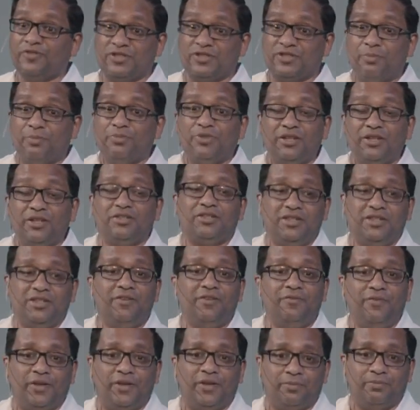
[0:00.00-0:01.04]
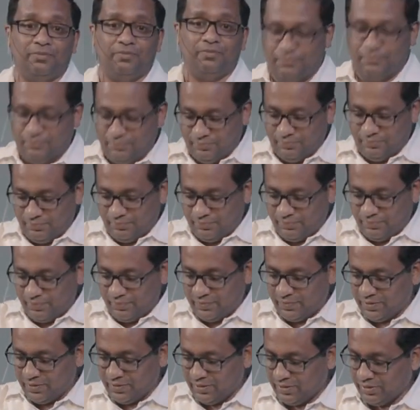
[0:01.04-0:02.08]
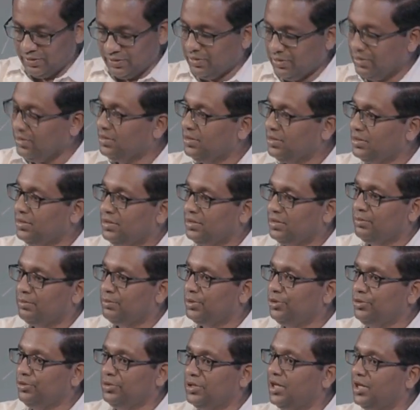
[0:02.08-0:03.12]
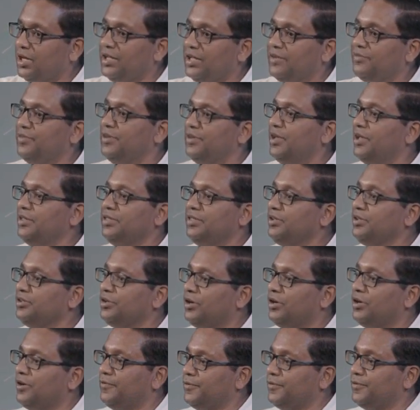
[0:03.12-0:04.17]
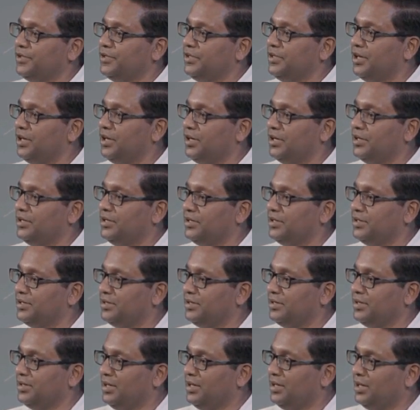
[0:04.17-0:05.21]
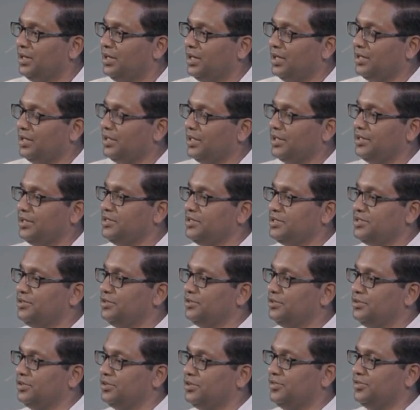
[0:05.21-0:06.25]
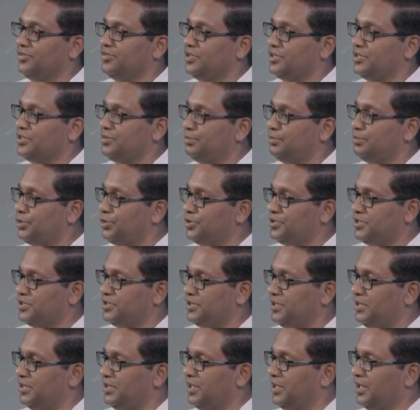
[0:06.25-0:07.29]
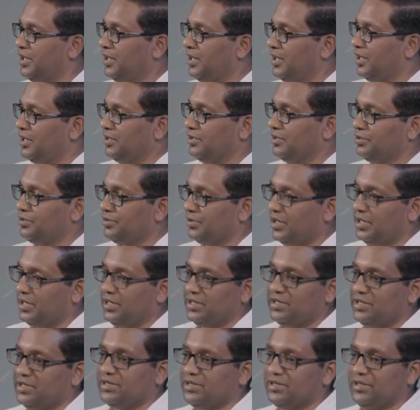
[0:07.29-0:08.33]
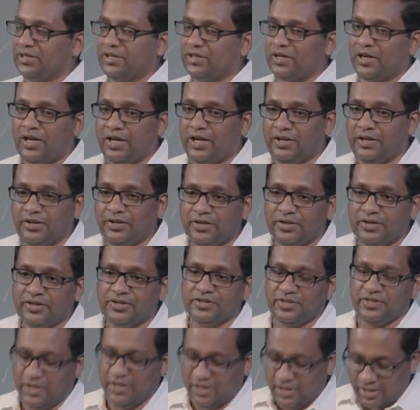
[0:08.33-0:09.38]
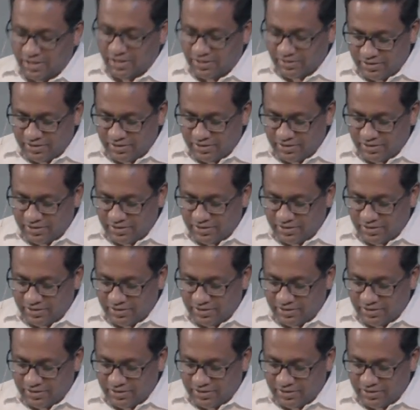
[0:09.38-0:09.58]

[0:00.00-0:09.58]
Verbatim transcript: you and I have nothing to offer to God, and yet He still gives us mercy and grace and kindness and goodness every single day.